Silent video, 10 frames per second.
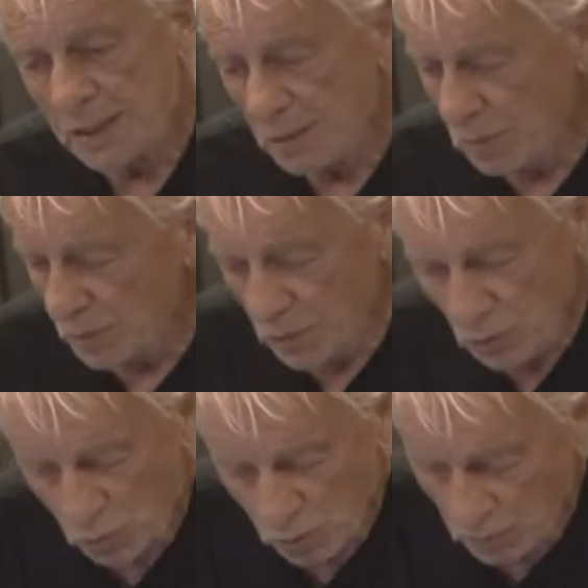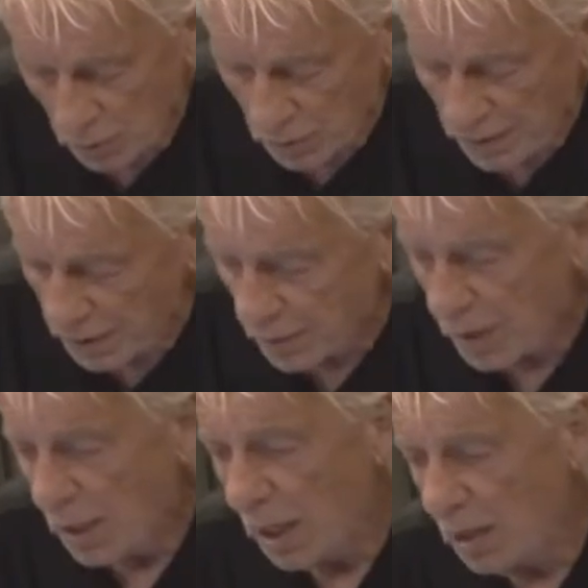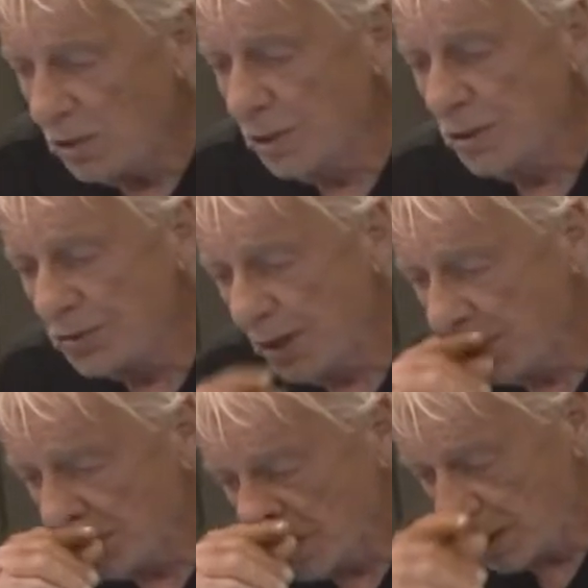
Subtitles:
is what you call molar. Here, a good example.